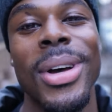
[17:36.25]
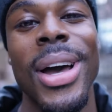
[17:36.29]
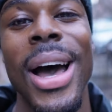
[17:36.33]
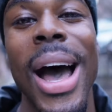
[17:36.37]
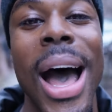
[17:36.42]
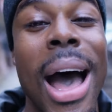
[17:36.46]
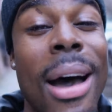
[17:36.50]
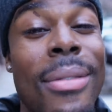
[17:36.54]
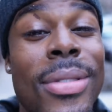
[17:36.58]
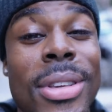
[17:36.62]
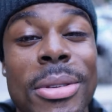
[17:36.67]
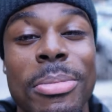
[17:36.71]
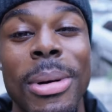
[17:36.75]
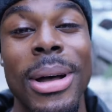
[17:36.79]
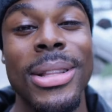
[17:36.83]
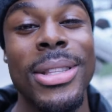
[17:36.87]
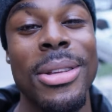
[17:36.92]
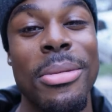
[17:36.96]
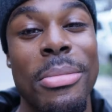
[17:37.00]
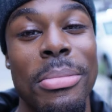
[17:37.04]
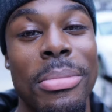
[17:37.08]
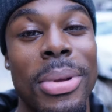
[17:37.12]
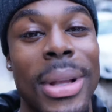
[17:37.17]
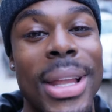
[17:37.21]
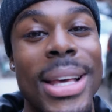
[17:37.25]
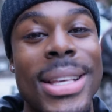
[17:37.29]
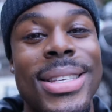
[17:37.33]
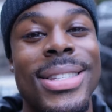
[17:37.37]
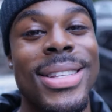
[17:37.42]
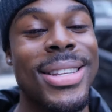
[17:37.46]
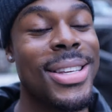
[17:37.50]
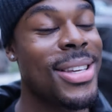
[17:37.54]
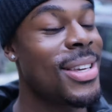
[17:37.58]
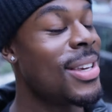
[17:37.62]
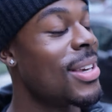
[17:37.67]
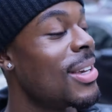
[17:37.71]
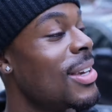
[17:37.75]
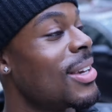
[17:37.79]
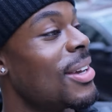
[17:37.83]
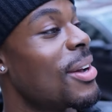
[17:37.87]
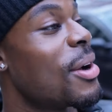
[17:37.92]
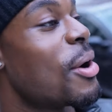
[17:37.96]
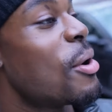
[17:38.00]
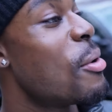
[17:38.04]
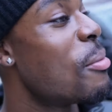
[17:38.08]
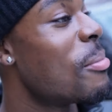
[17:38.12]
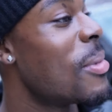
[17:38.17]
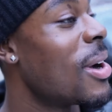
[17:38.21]
Javi's about to bless the kid.
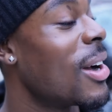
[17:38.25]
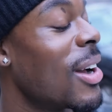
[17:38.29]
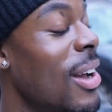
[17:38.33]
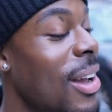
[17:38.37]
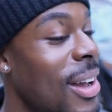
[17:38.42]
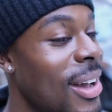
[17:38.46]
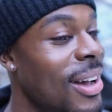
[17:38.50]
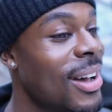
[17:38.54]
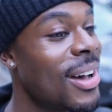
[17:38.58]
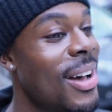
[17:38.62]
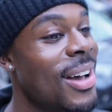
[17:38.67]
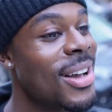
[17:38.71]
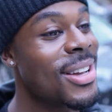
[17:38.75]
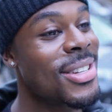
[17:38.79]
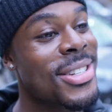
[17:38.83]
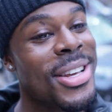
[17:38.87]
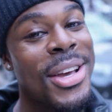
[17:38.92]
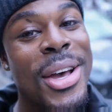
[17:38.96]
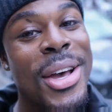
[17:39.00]
Oh my gosh.